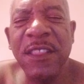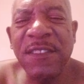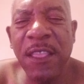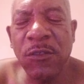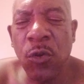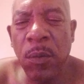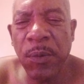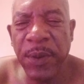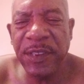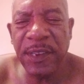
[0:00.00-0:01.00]
States
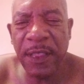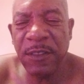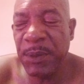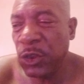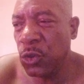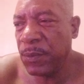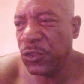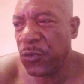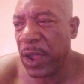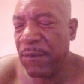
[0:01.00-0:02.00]
Corporation has been human
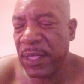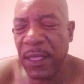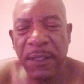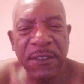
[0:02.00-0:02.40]
trafficking